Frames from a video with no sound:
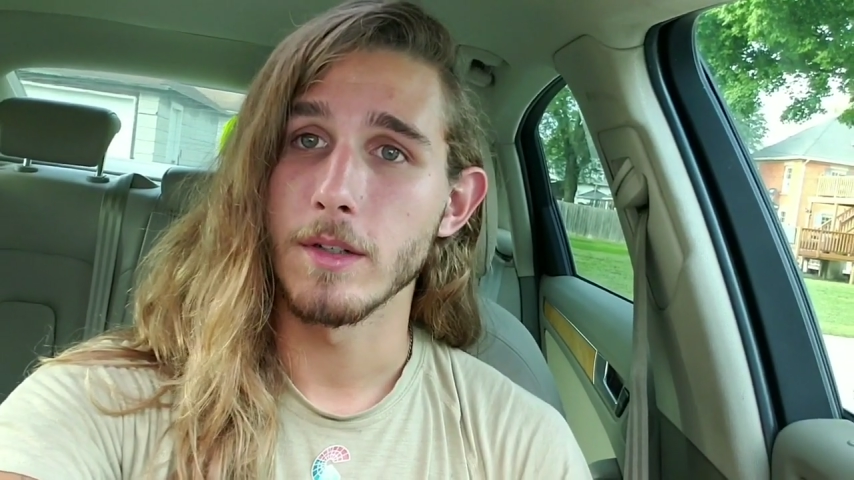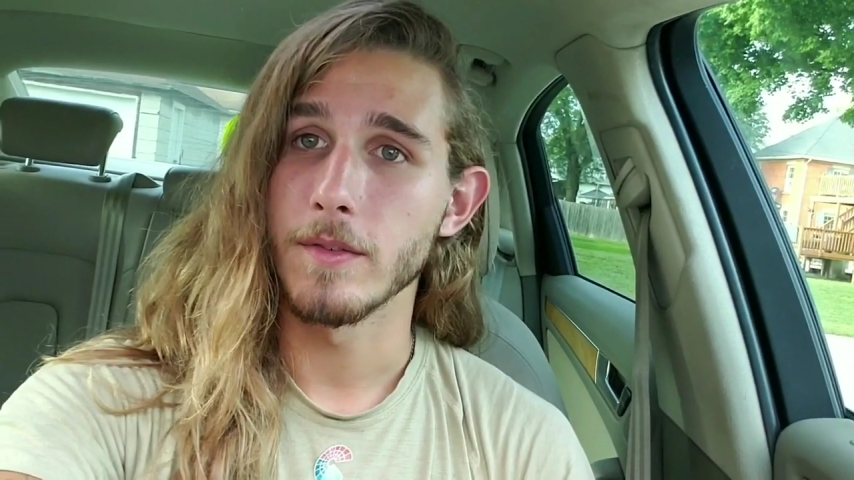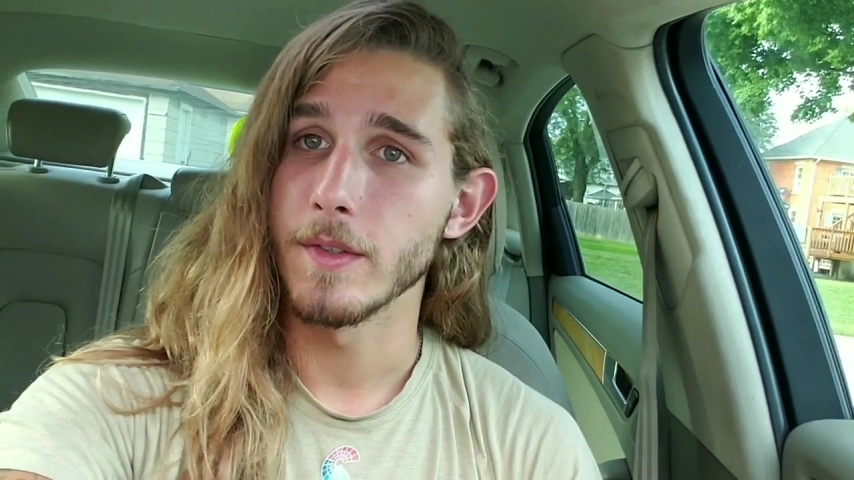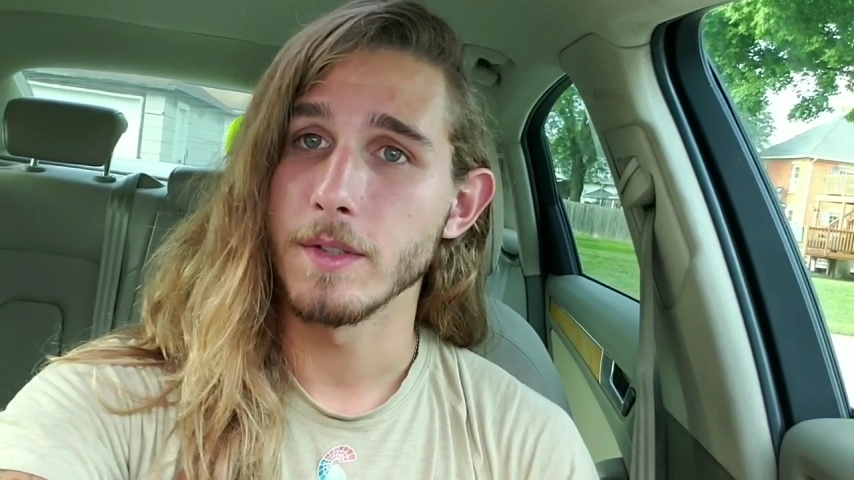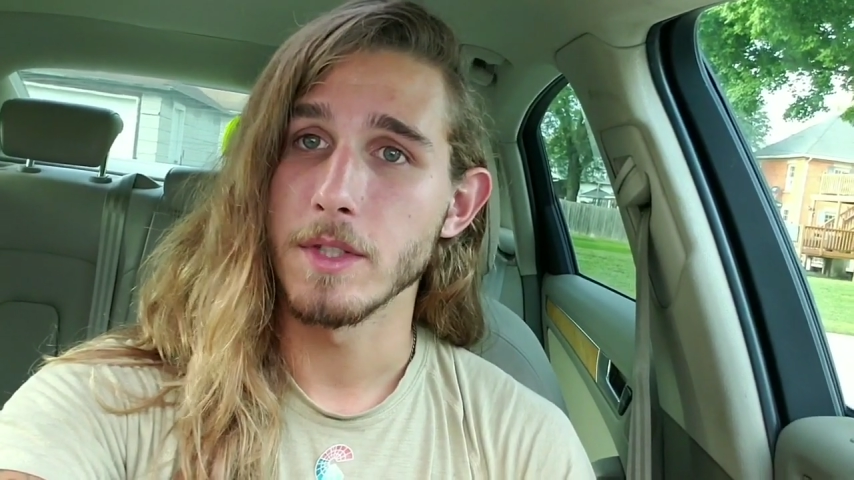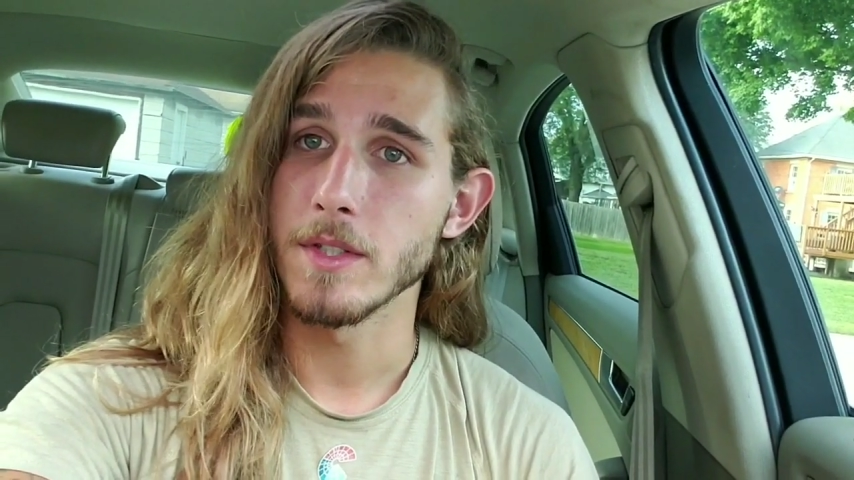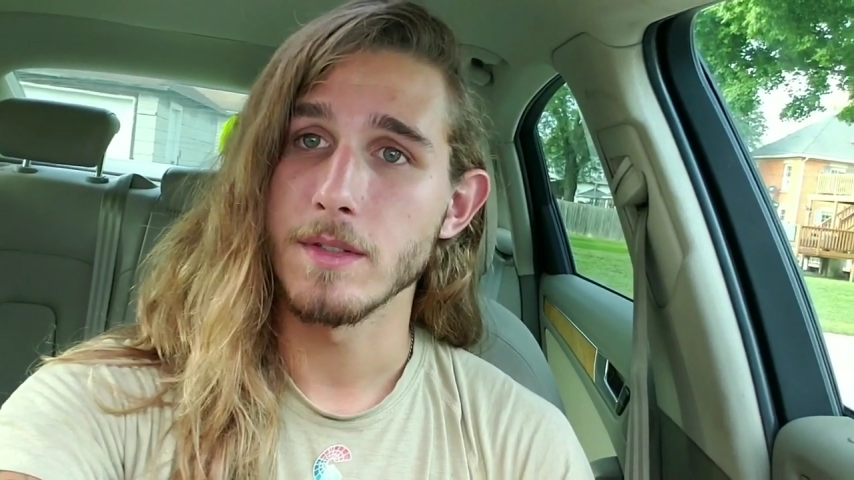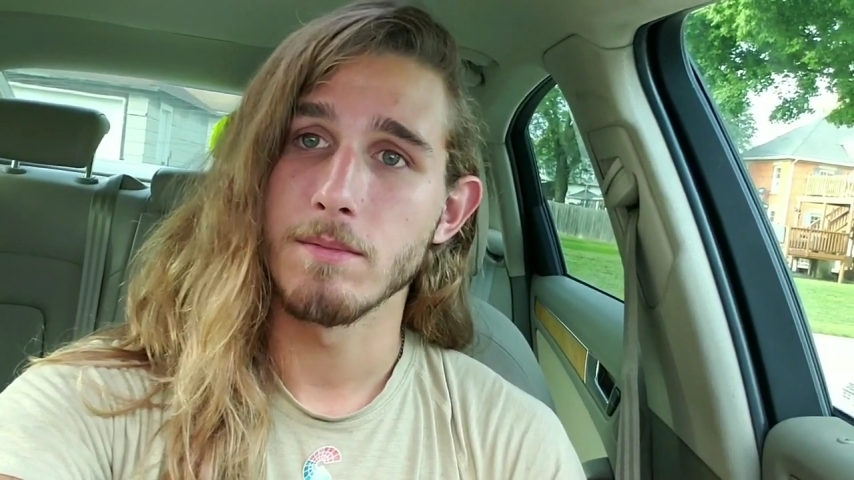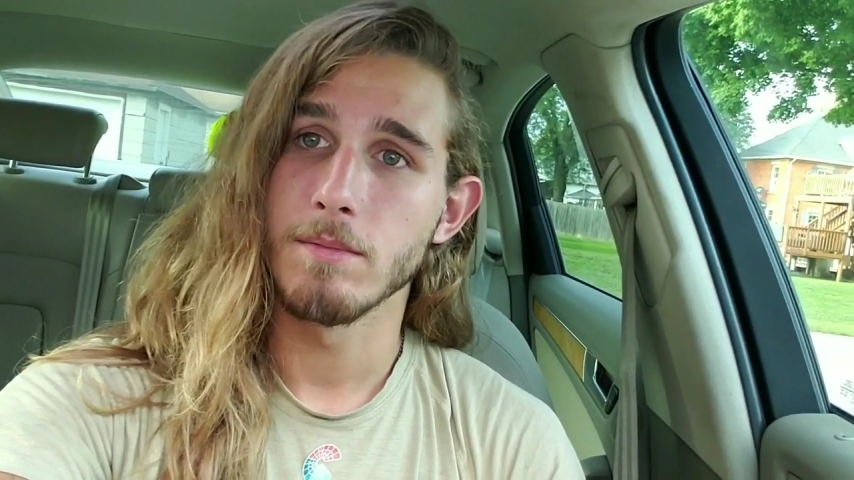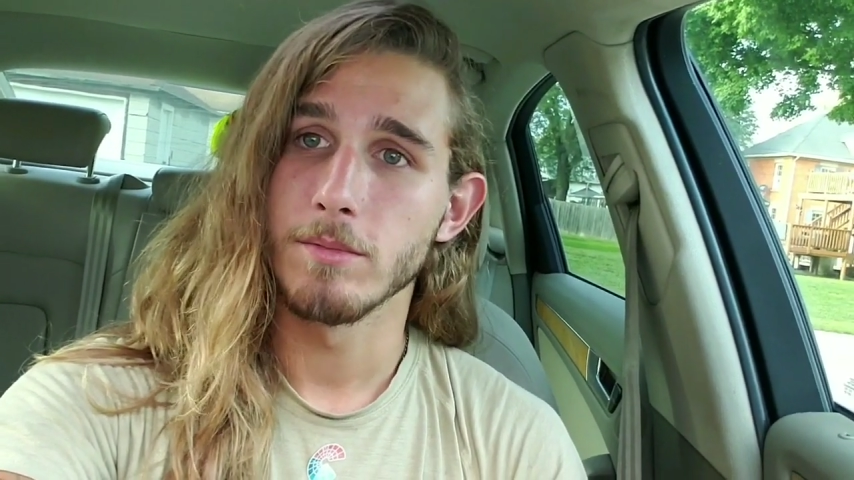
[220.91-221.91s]
or if it
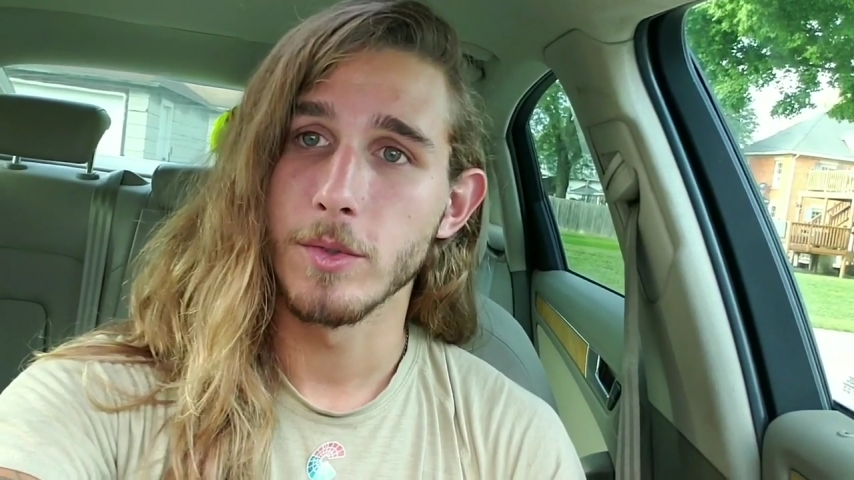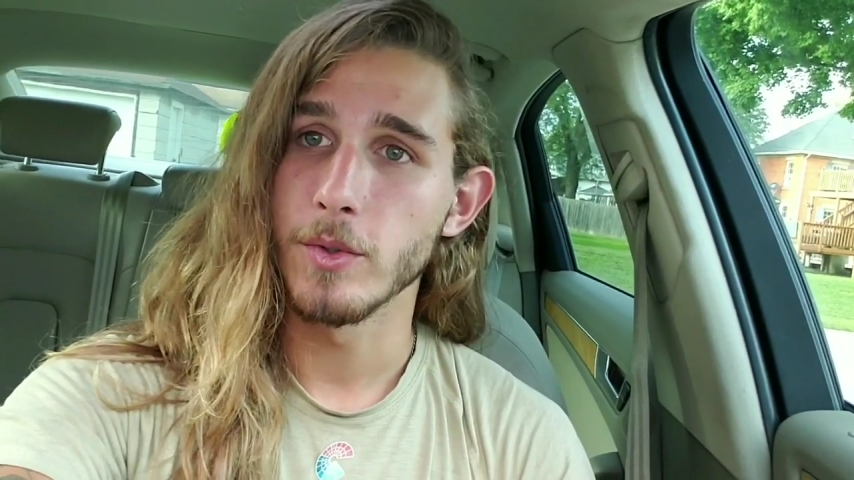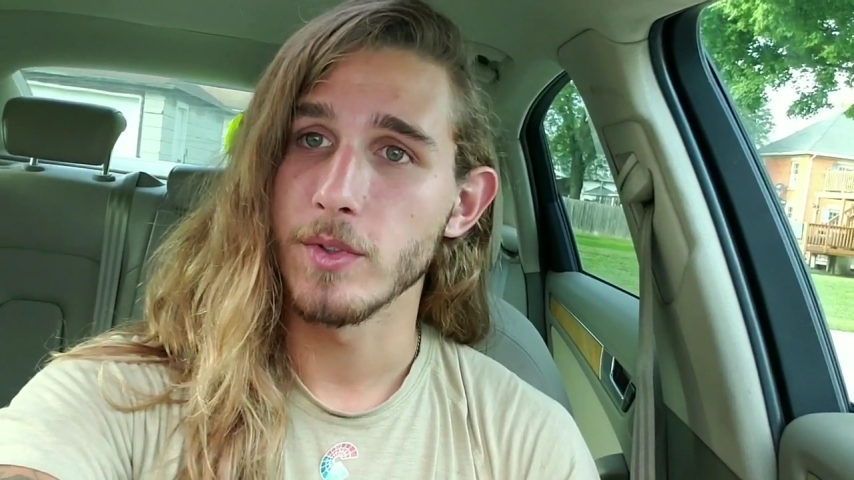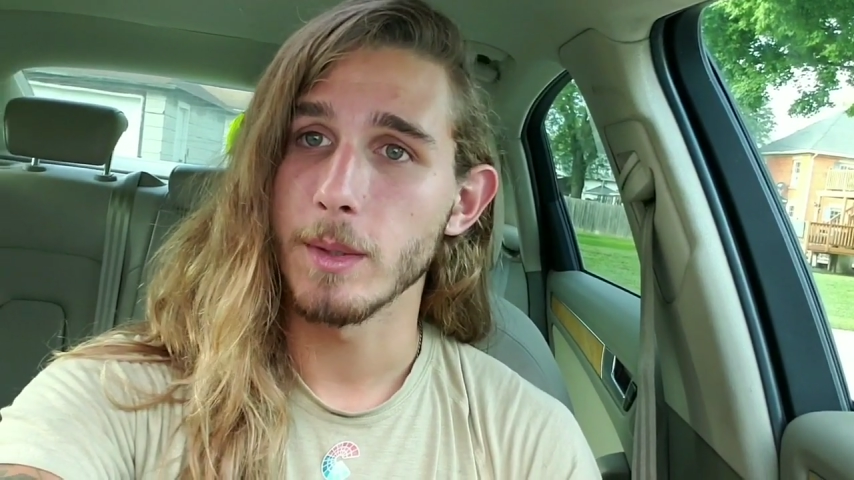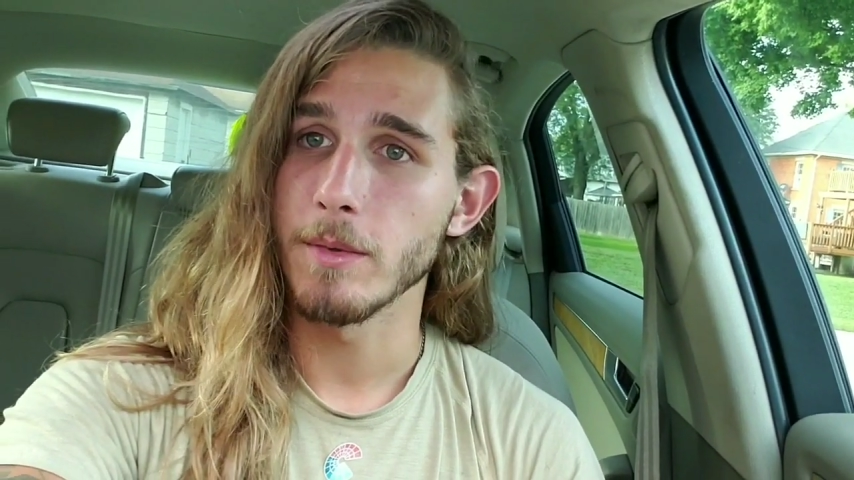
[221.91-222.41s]
just loses some